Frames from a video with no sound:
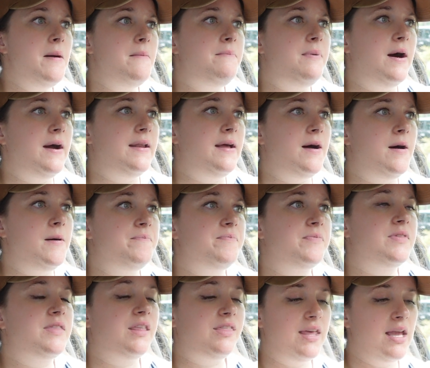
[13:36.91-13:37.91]
But
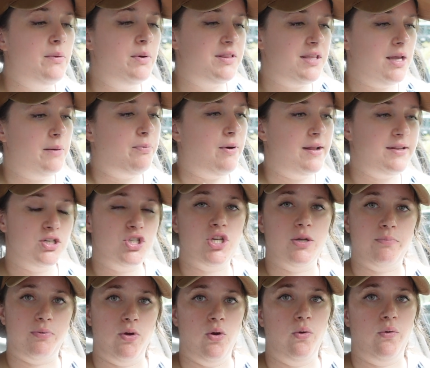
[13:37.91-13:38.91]
the thing with the
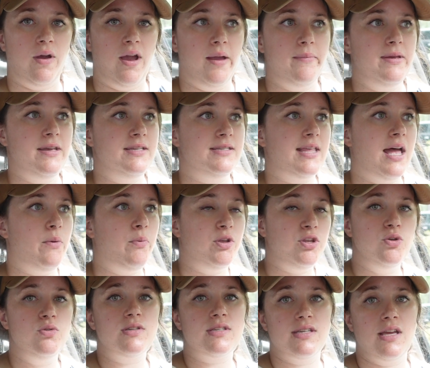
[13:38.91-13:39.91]
apprenticeship program is that when
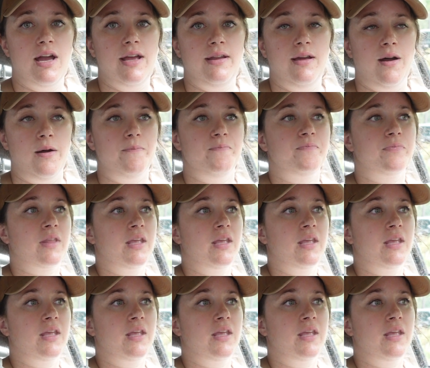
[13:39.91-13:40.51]
you sign up,